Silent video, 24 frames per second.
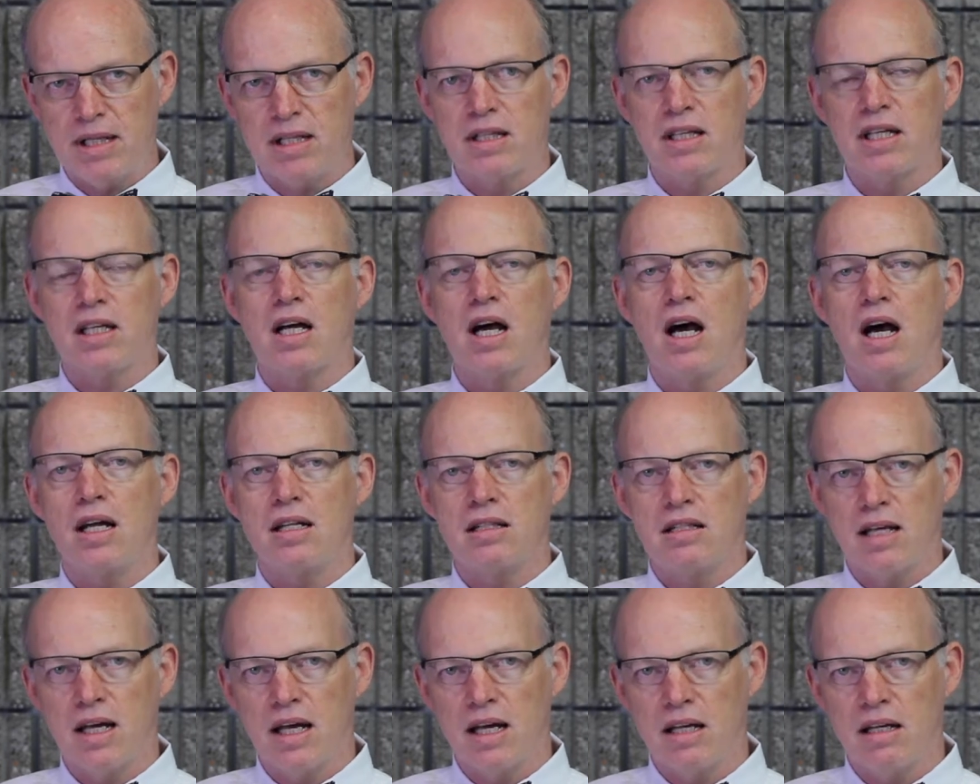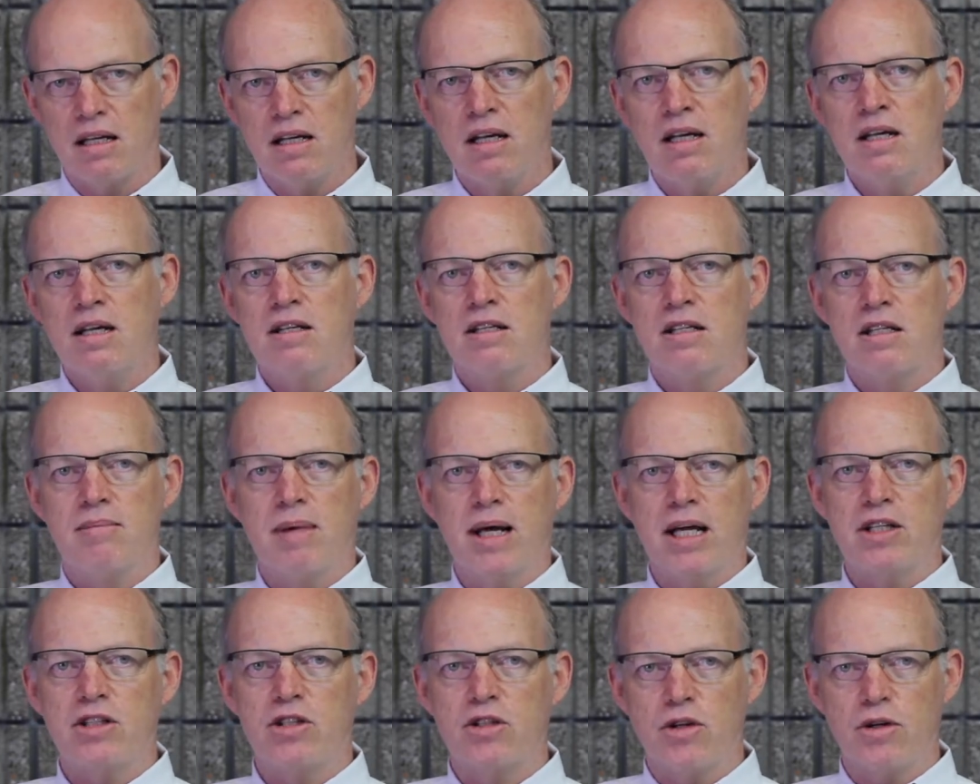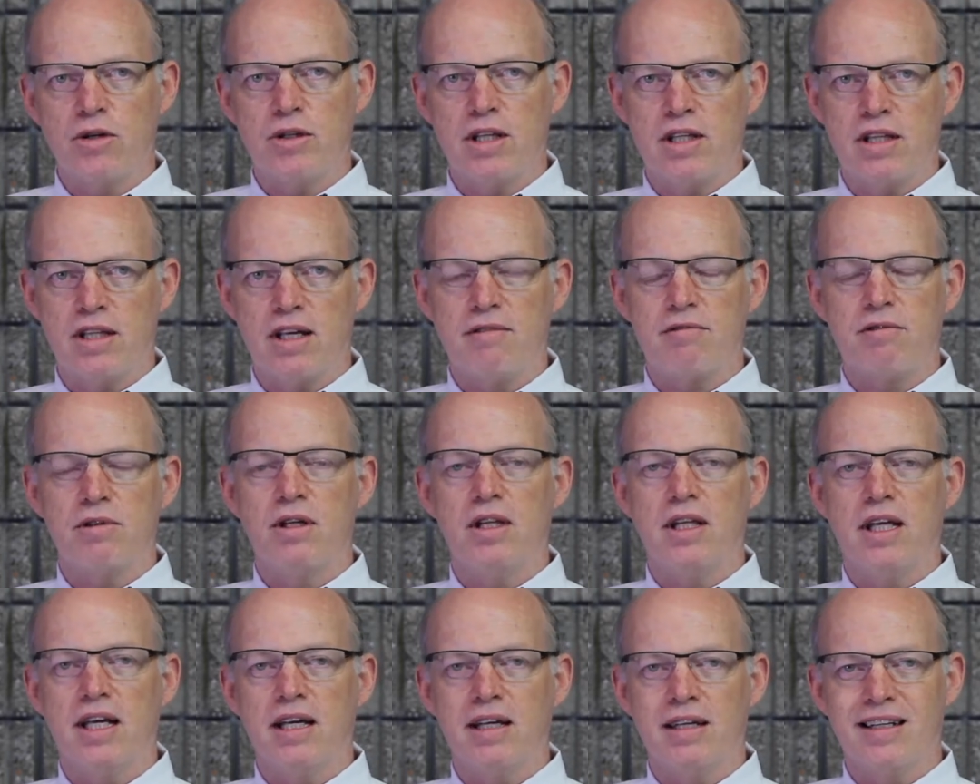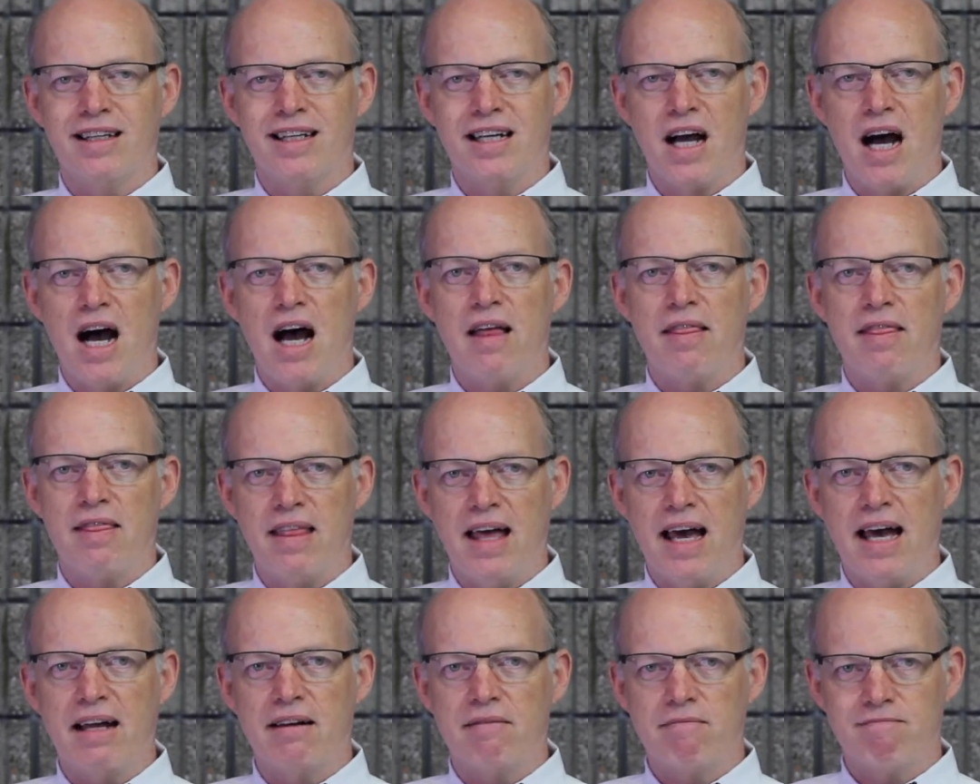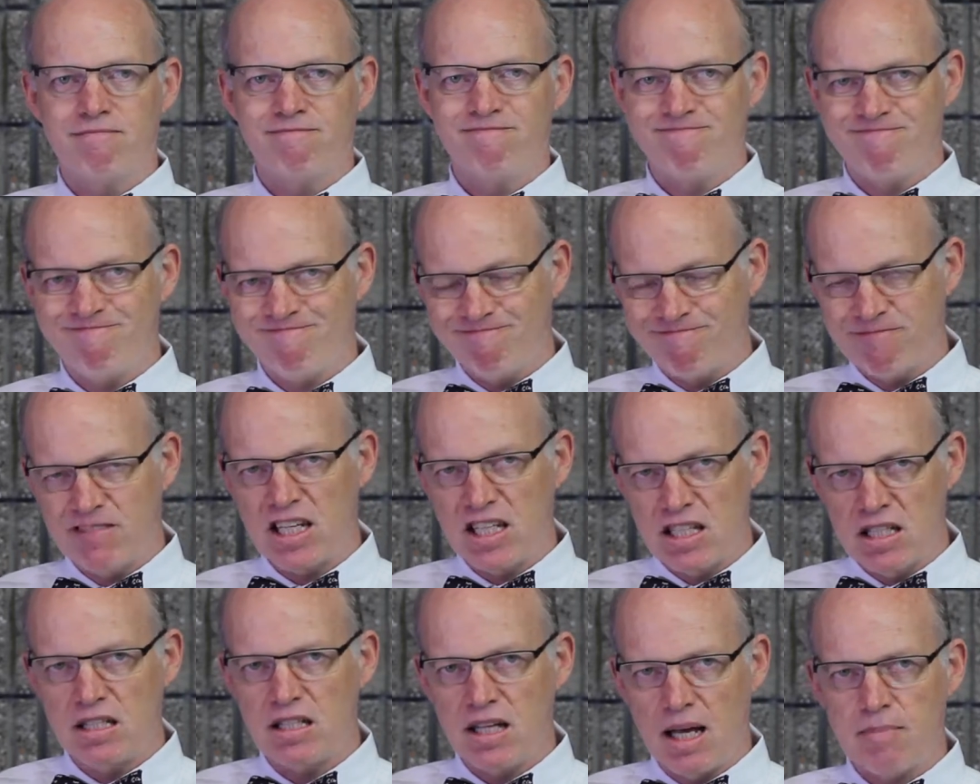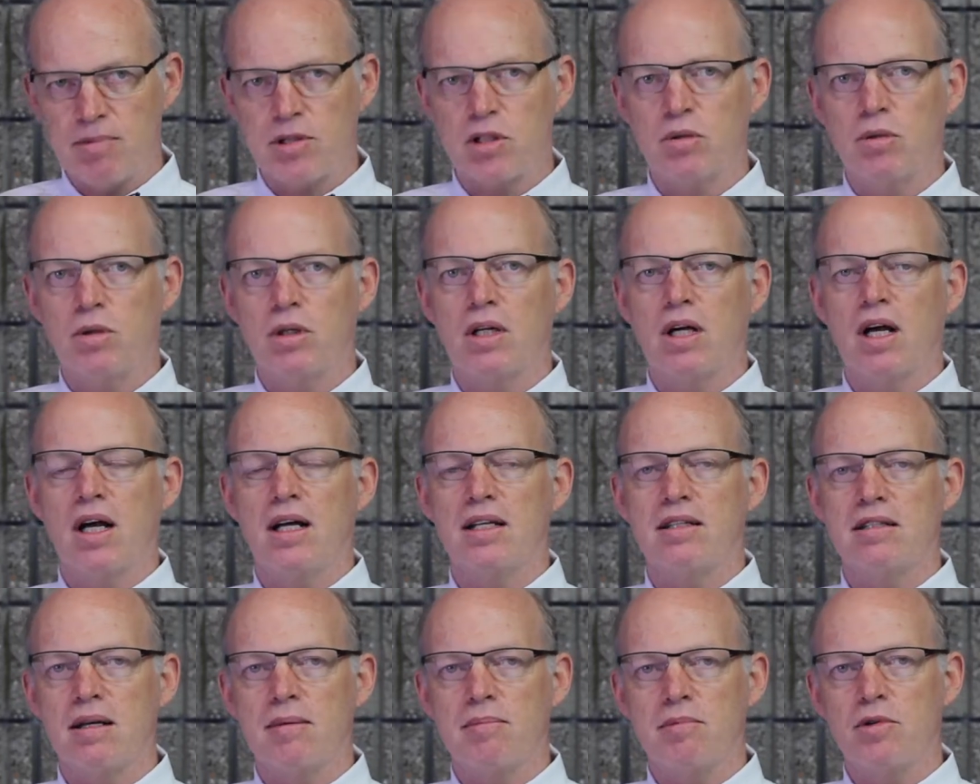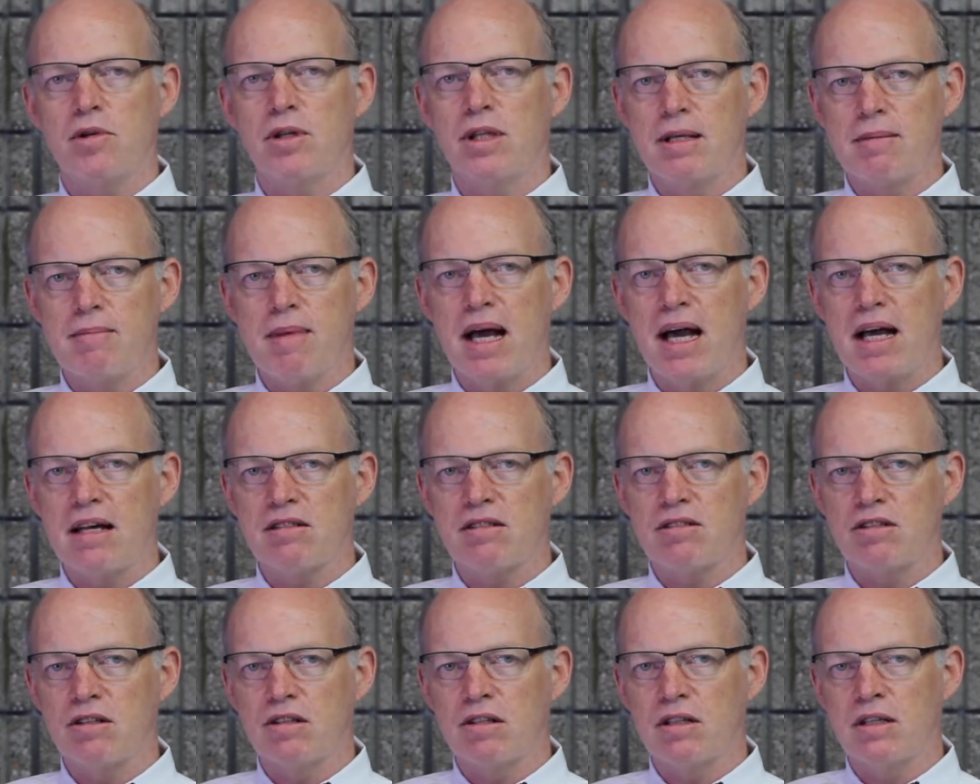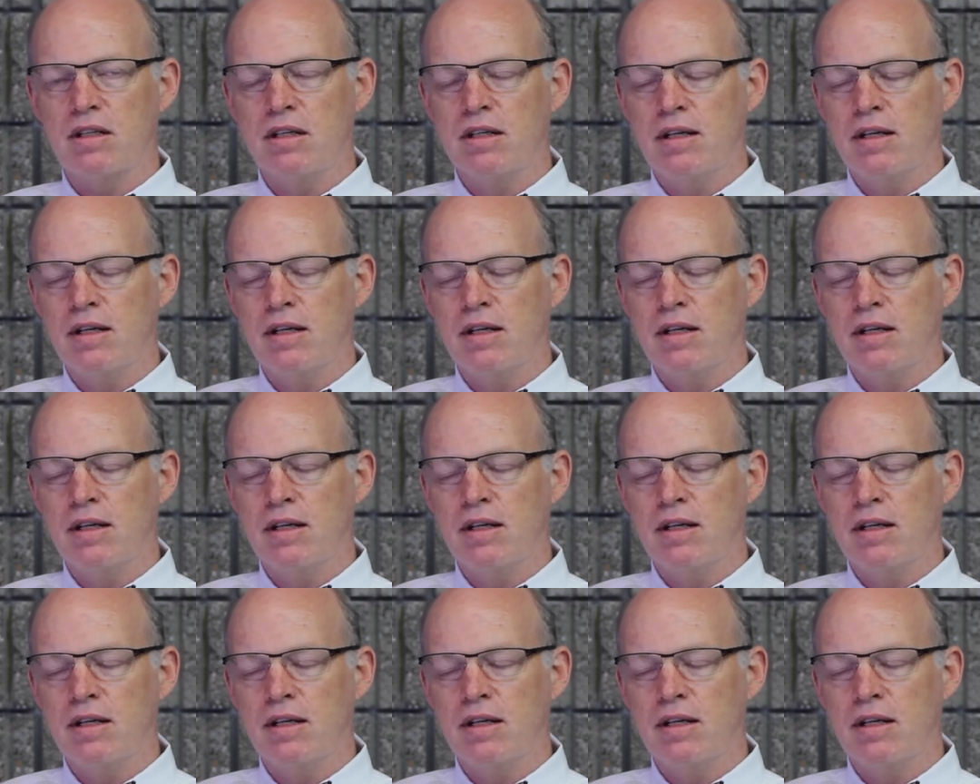into the content to make sure that they've really got that conceptual concept really mastered.